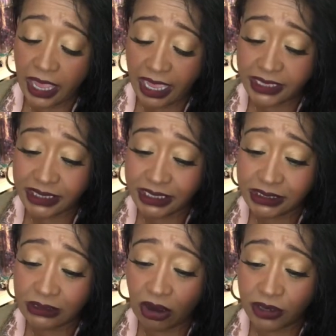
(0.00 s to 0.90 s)
And
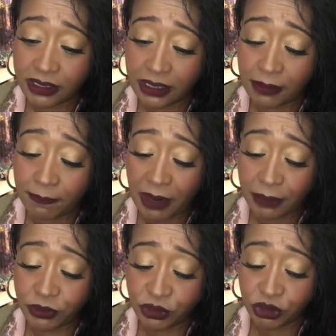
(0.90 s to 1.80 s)
these are the
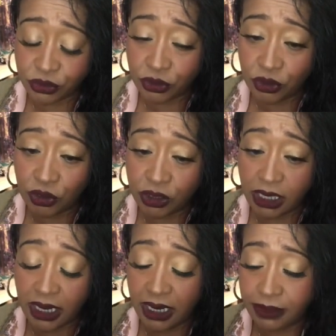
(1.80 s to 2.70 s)
Bible Journal
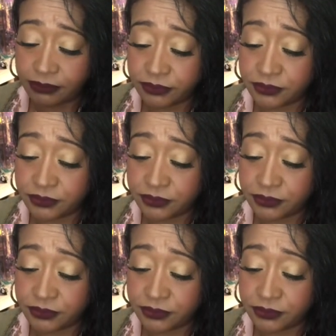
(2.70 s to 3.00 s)
um,